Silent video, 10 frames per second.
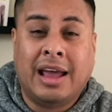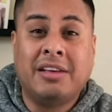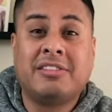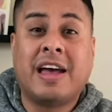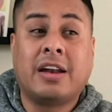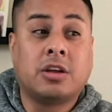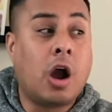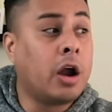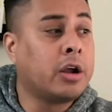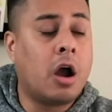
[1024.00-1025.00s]
is that
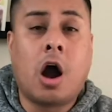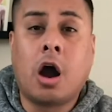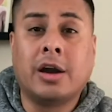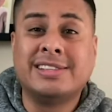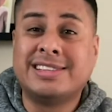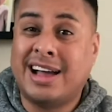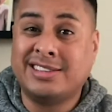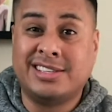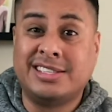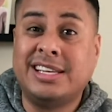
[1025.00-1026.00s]
guarding our heart is not
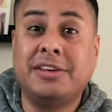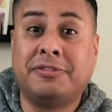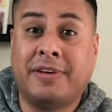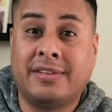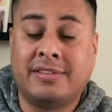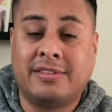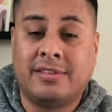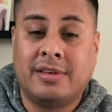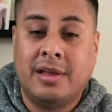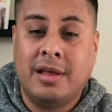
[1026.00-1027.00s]
just
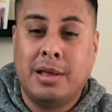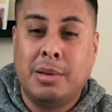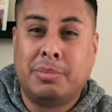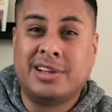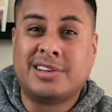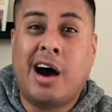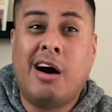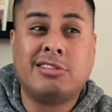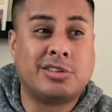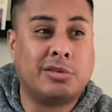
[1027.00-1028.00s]
defense, but it's
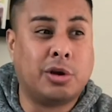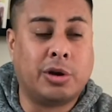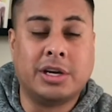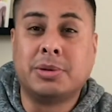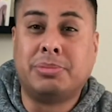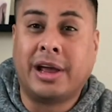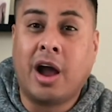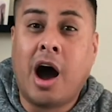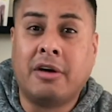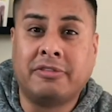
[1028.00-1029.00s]
also learning to play
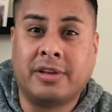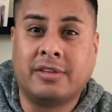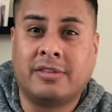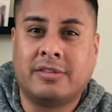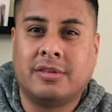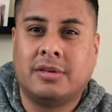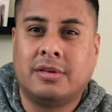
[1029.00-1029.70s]
offense.